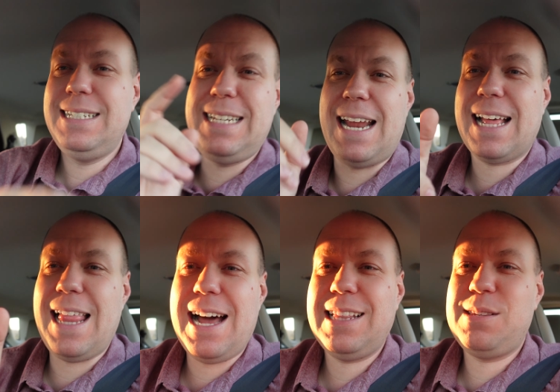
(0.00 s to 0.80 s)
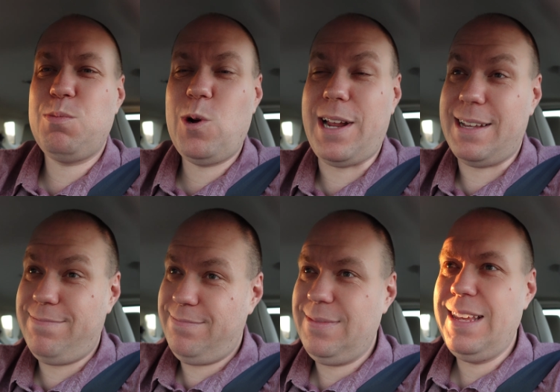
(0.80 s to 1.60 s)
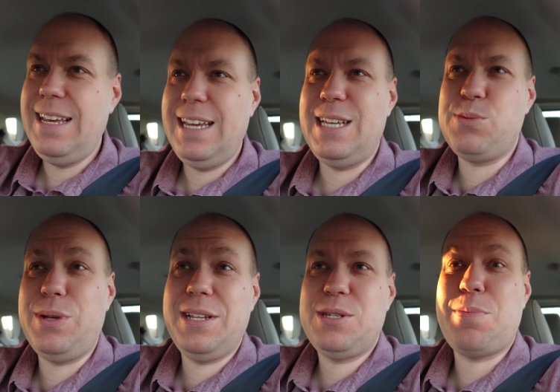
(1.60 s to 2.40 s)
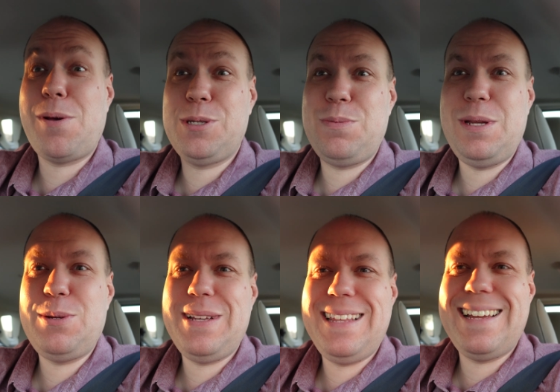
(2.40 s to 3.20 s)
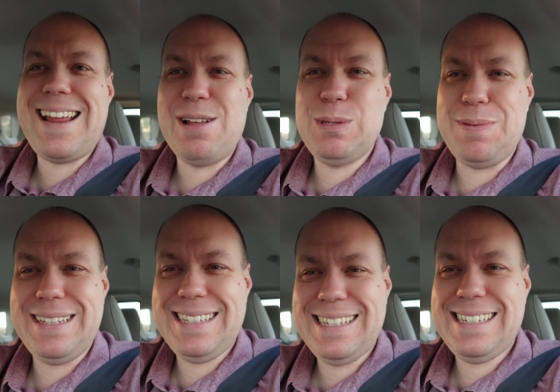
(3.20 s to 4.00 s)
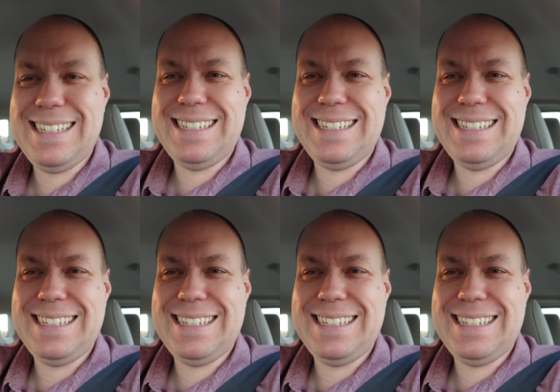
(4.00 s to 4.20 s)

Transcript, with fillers: 10 o'clock this morning is when they're supposed to be doing the announcements.